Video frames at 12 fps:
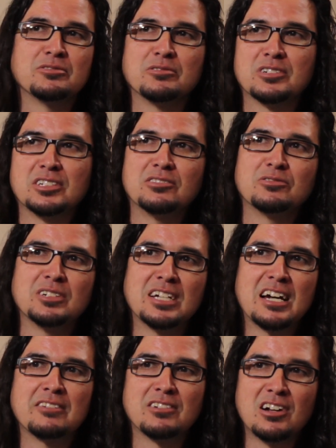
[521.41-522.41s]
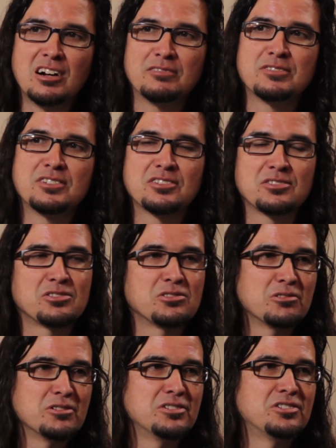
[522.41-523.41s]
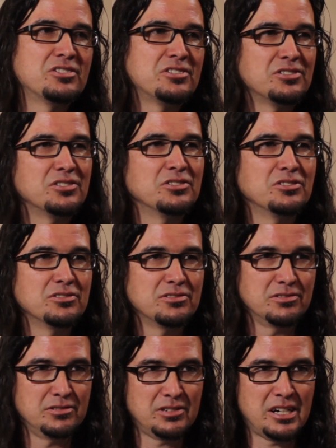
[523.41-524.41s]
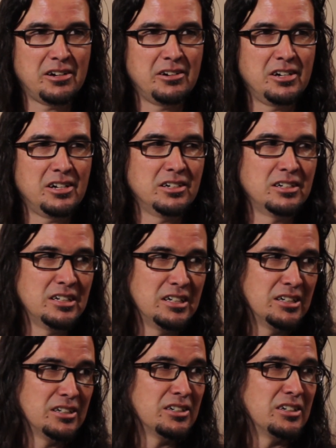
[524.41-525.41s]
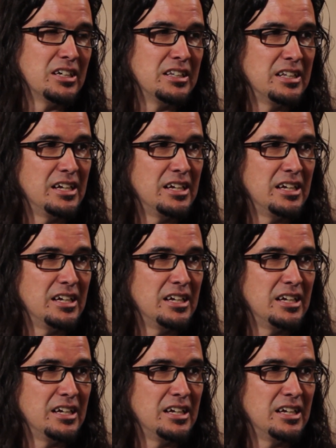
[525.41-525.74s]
where we have an office, a storage area, and